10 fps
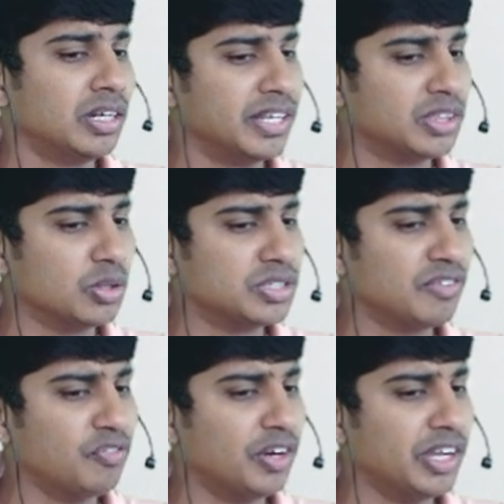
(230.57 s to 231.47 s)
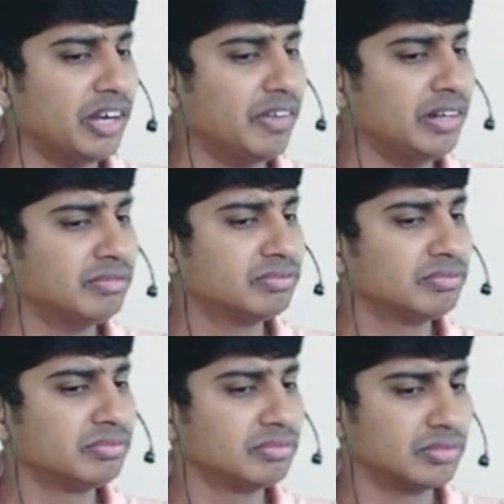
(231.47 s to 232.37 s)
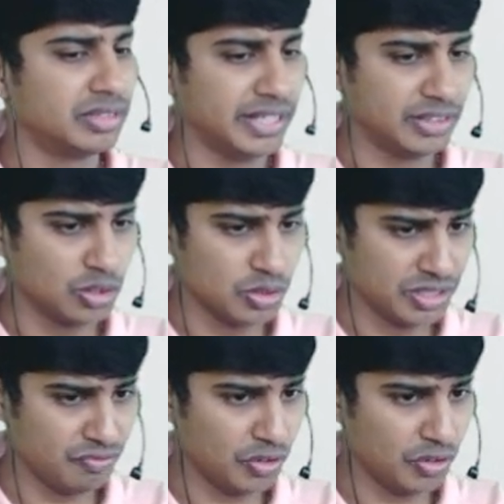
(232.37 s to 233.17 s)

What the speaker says: 10,000 for year 1, 10,000